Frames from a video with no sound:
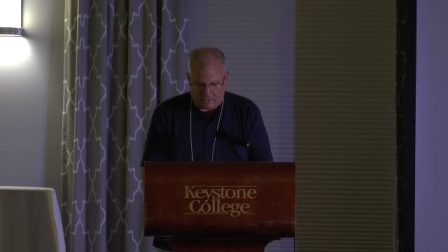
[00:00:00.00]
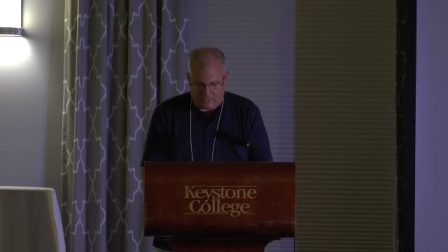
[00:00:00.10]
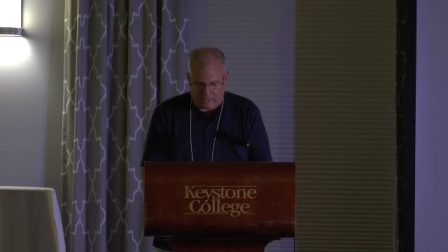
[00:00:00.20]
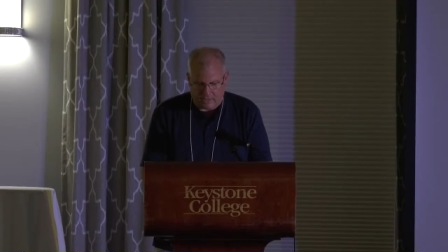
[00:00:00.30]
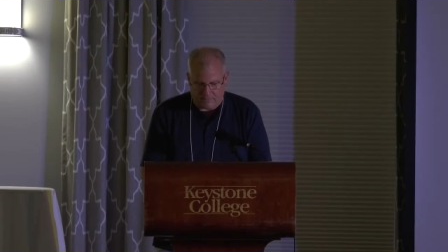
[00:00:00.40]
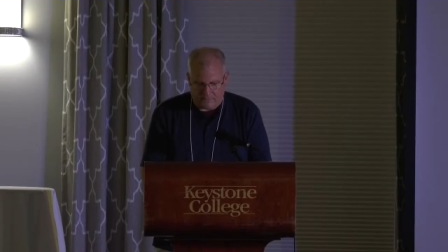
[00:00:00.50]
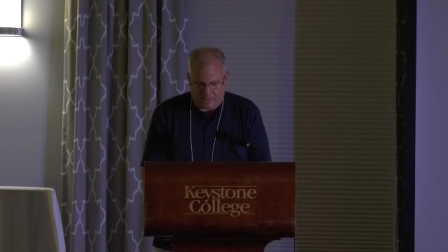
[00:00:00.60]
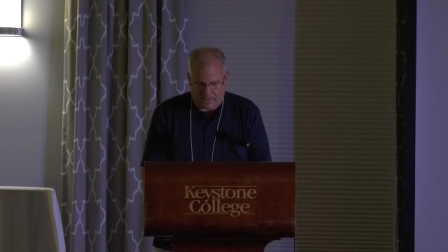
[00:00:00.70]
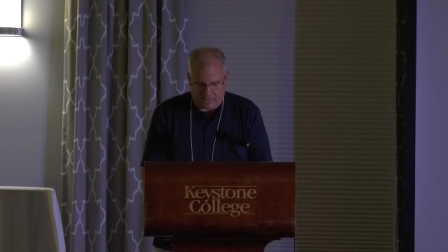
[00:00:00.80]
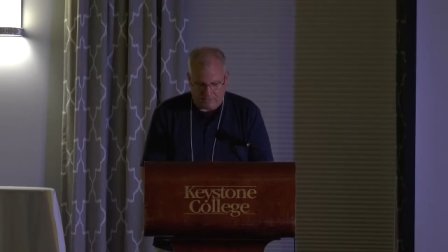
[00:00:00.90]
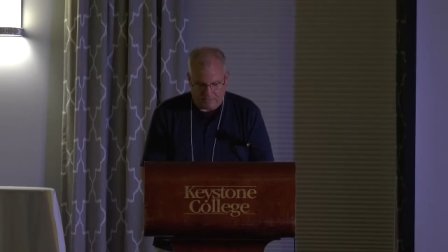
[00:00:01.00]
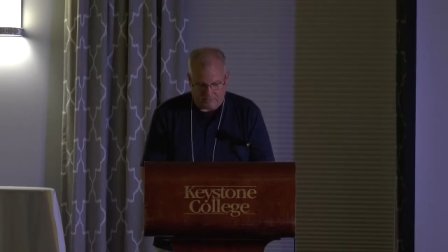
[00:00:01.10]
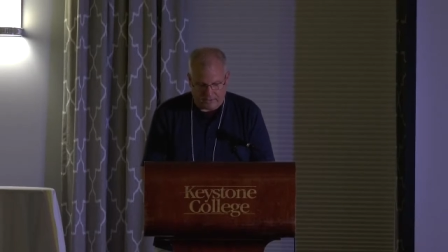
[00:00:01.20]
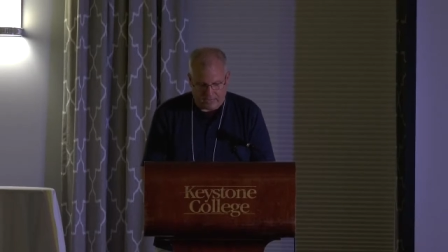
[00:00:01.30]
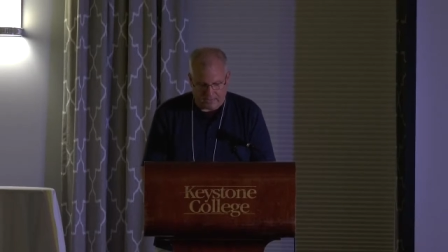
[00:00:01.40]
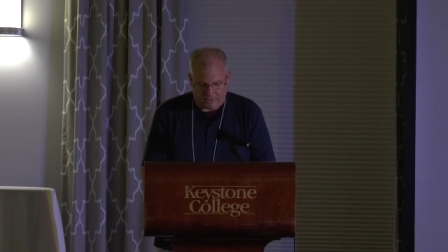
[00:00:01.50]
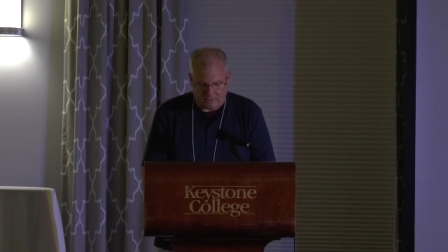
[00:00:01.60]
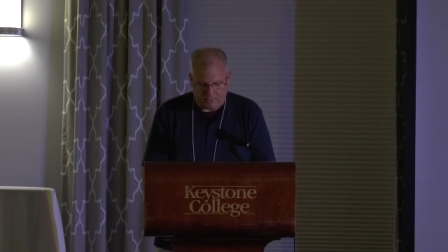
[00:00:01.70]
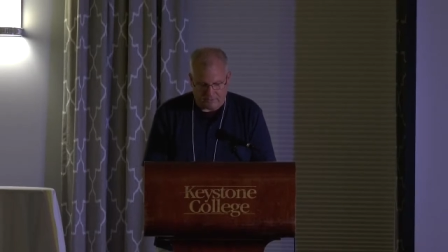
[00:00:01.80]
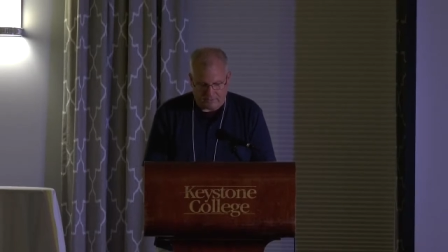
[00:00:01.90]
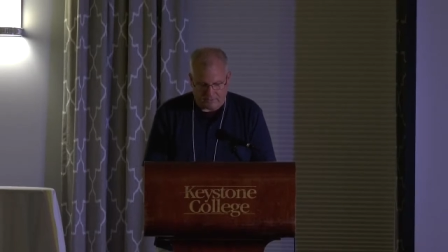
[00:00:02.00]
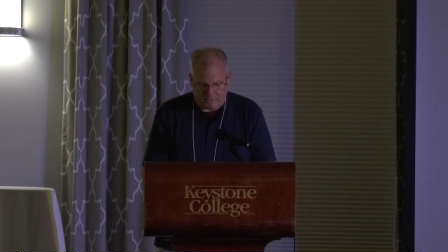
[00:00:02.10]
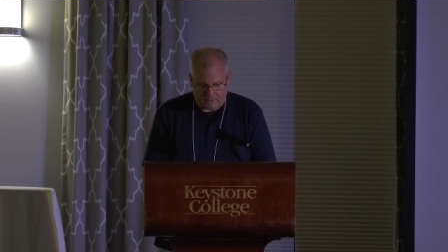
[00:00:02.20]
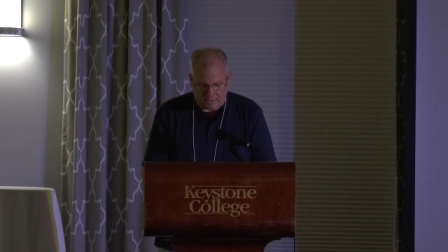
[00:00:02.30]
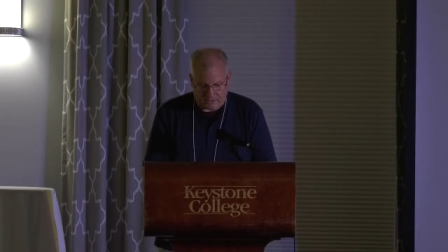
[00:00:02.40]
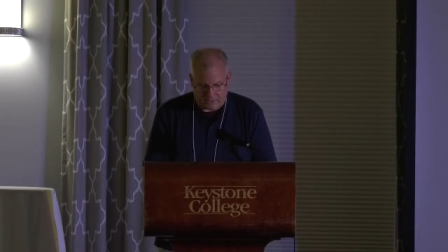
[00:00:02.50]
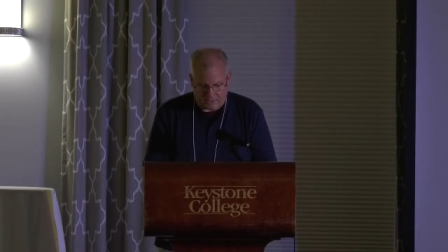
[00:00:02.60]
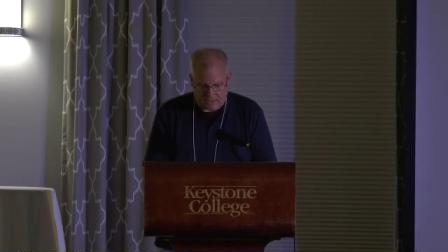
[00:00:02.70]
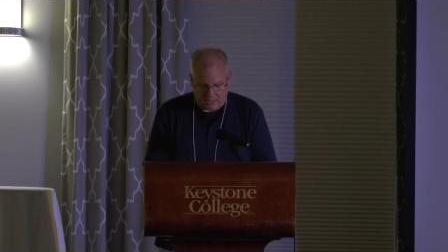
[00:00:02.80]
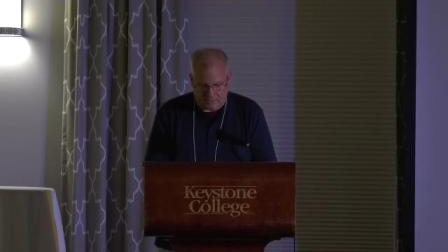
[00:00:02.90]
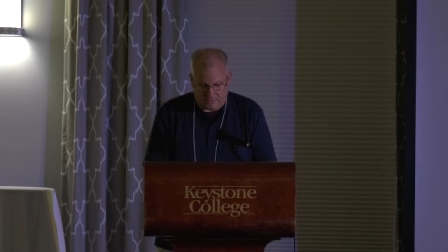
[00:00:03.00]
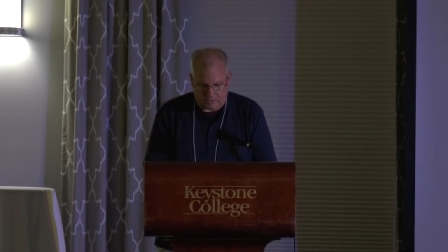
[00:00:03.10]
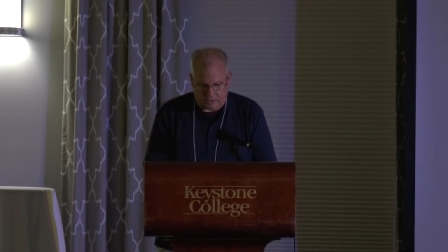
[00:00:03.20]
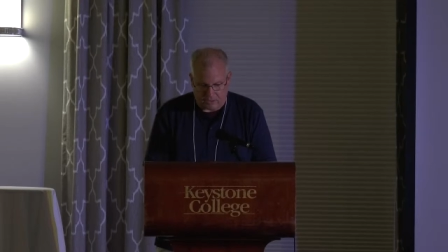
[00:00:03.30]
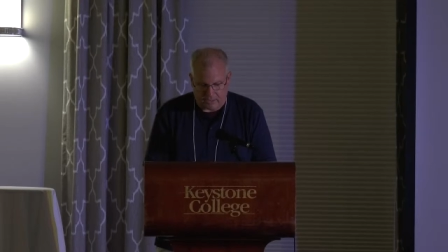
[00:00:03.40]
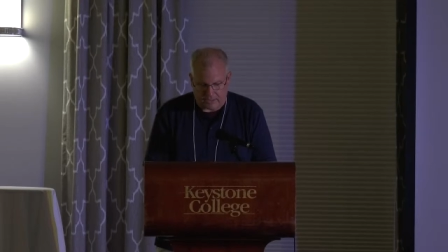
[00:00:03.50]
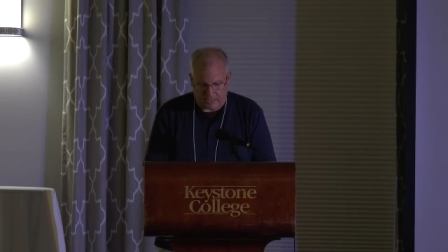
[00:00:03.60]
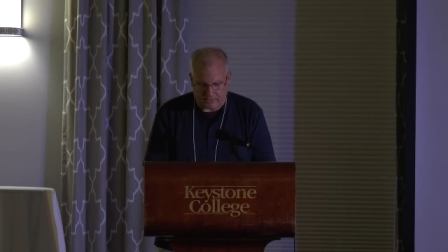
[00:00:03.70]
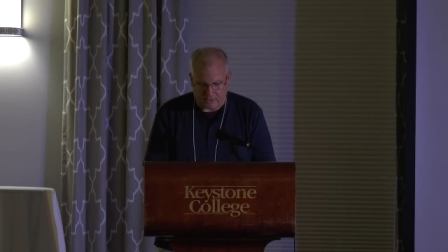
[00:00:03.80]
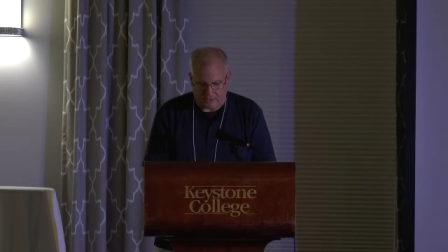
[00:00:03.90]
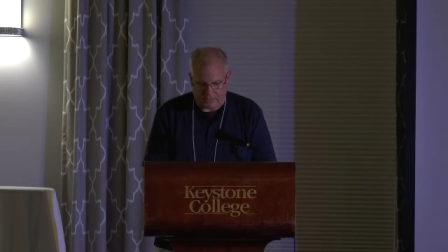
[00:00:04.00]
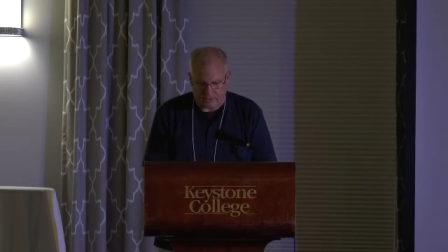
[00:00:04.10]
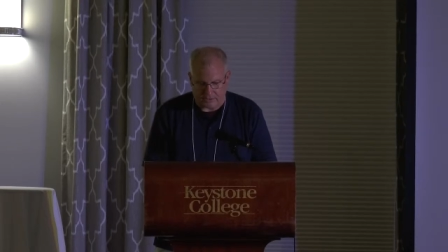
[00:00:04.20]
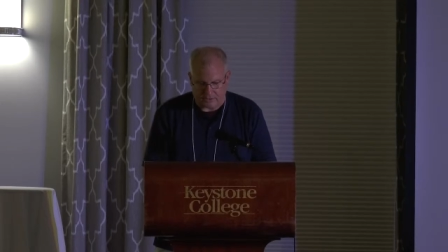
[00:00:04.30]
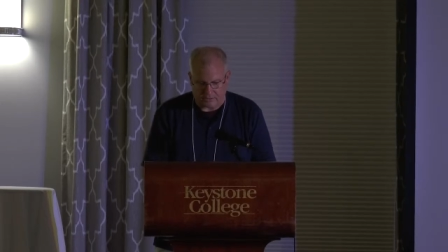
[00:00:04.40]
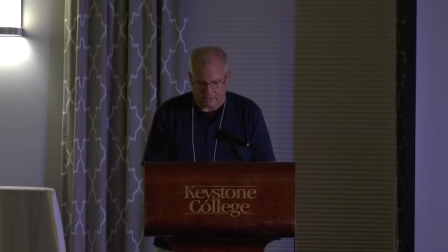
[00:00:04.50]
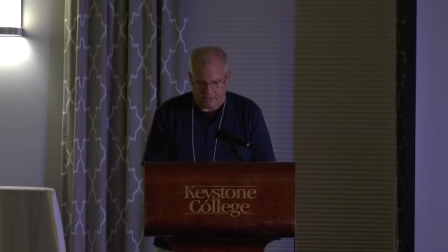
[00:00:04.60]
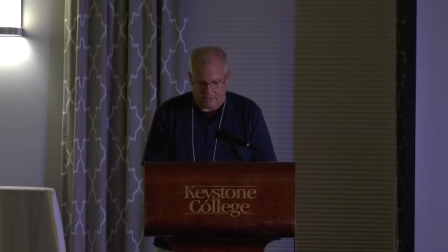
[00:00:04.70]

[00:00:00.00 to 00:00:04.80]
Growing up there, I had been raised to be very religious and had been taught not to question.